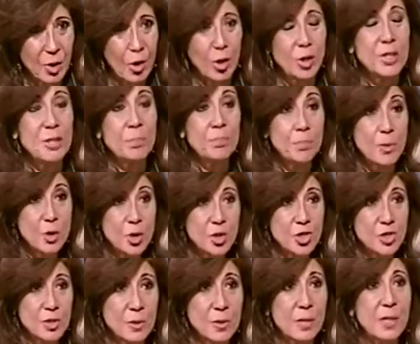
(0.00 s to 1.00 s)
on a
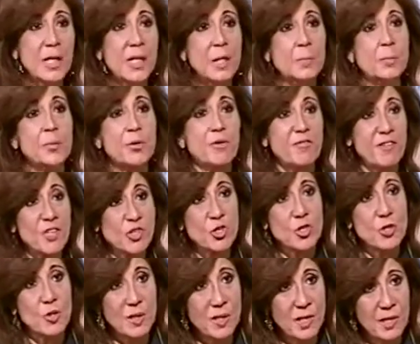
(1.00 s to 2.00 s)
personal and
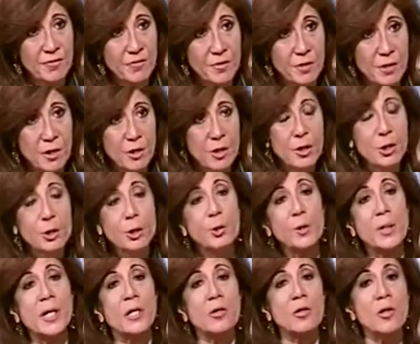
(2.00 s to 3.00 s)
professional level.
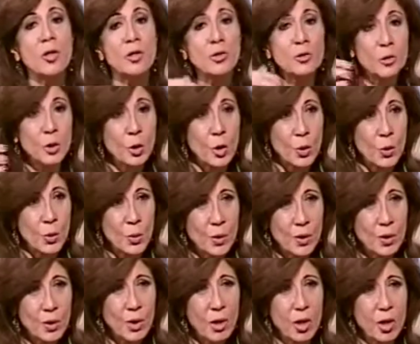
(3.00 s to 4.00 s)
You cannot go
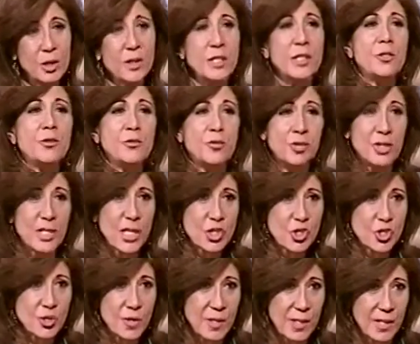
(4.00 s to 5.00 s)
on
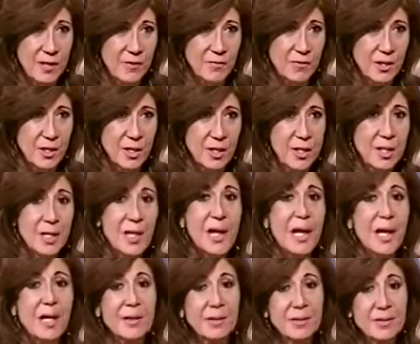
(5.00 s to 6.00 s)
international level.
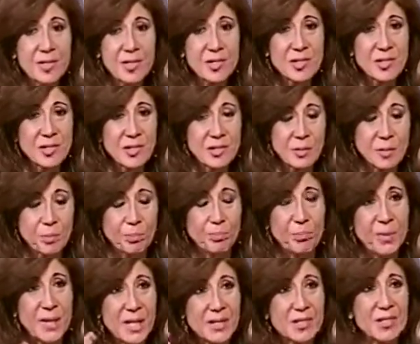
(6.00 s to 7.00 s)
And this
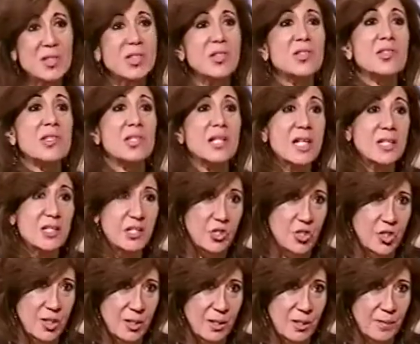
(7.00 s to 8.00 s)
builds a
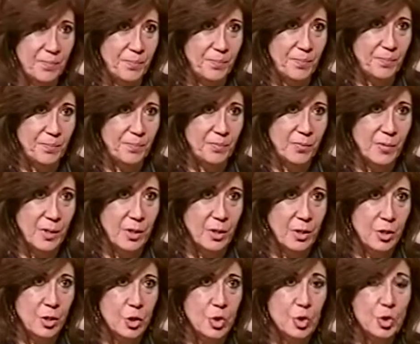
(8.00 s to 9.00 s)
strategy. Mm.
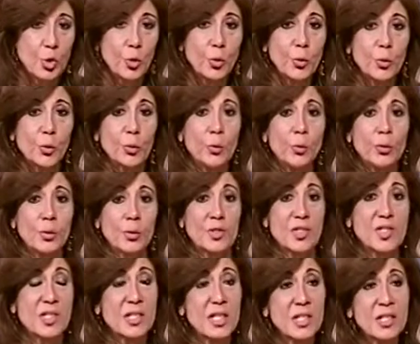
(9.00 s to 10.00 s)
So
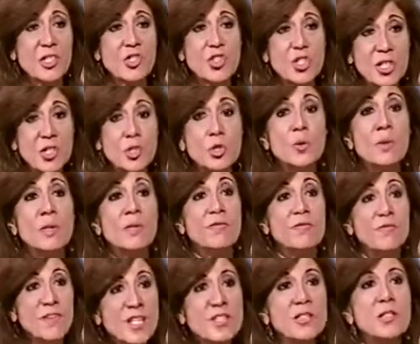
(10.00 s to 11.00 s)
the strategy is you
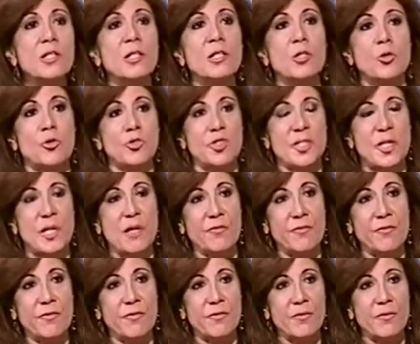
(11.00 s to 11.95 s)
invest in yourself.